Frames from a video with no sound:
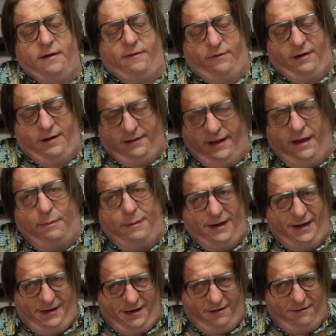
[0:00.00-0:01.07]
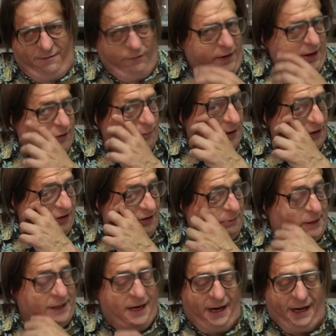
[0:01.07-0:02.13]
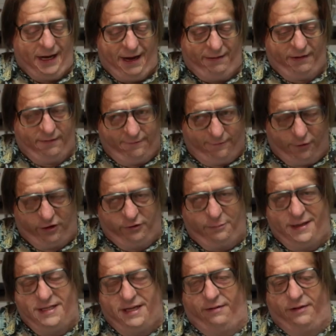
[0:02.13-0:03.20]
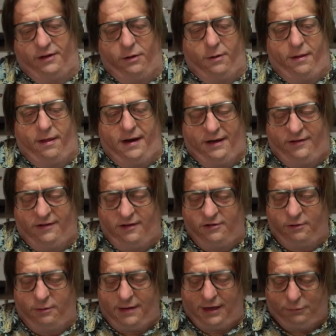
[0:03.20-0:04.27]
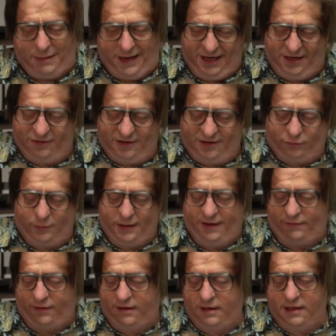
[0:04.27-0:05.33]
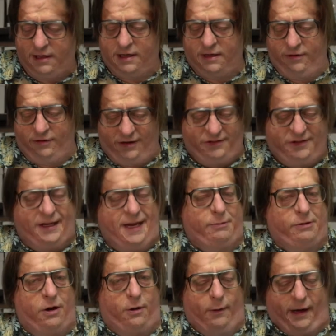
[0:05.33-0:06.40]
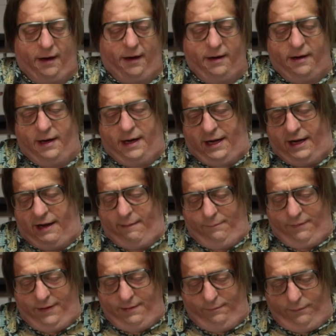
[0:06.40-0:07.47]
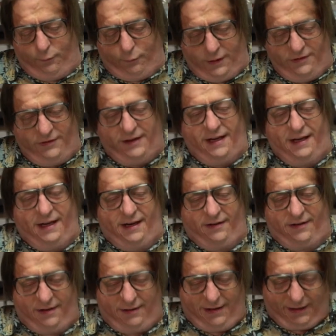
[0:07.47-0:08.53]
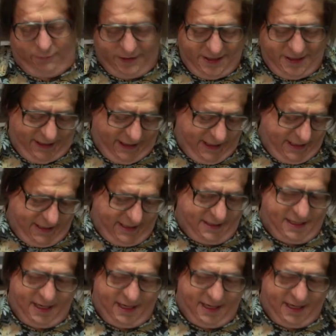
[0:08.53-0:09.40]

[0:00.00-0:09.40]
for a little bit in here, especially in the beginning, having to force myself to go to the next issue, next page, next whatever, just to keep going. Once you get into